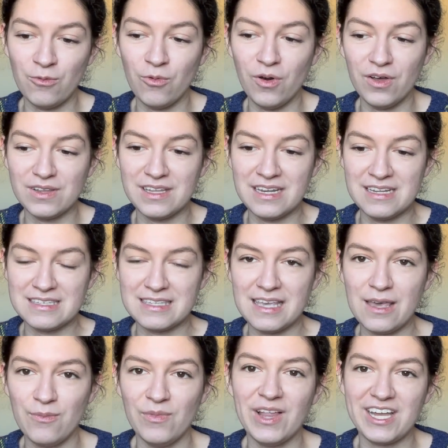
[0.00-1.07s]
Walden is
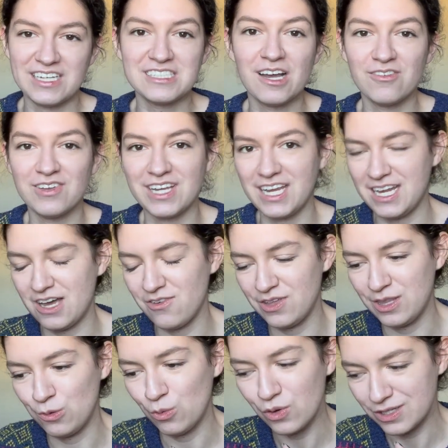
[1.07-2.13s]
him like toughing it out in
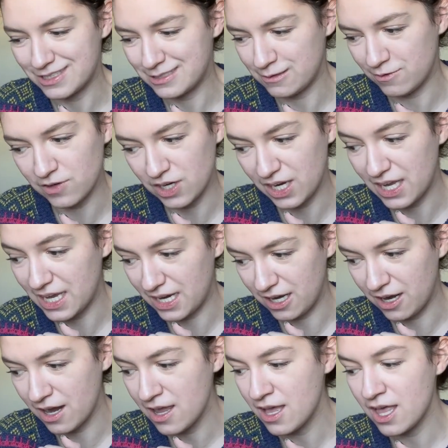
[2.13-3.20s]
the woods for a
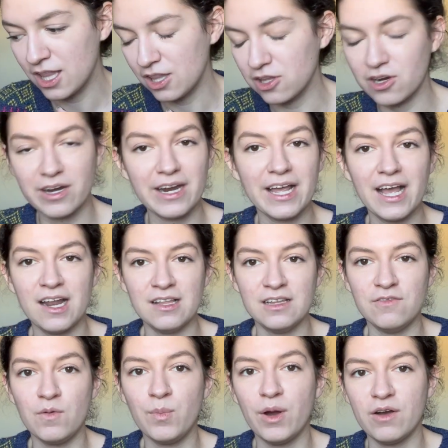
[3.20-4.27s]
year, learning how to
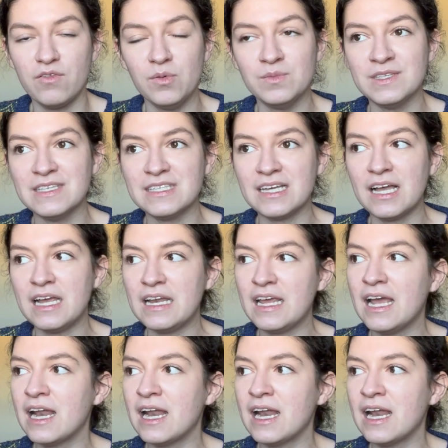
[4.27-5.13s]
live apart from society.